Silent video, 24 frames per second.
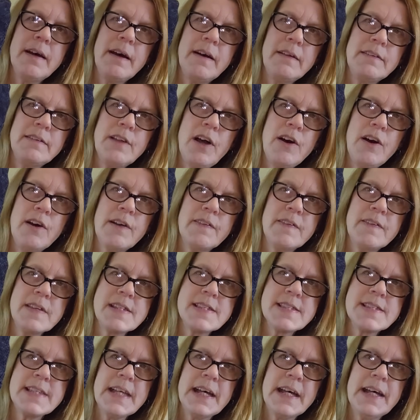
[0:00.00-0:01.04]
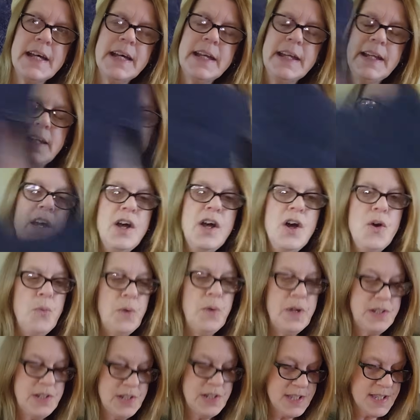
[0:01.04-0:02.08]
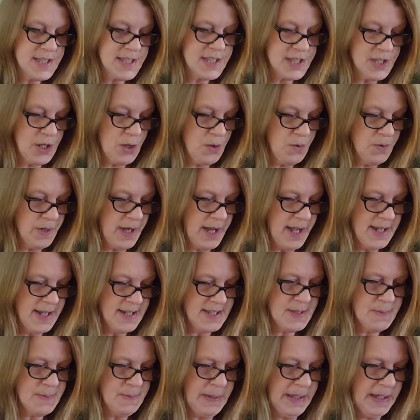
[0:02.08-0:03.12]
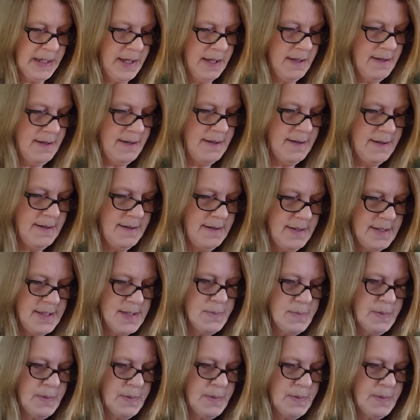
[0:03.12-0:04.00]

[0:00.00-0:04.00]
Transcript: along the side, which is so nice because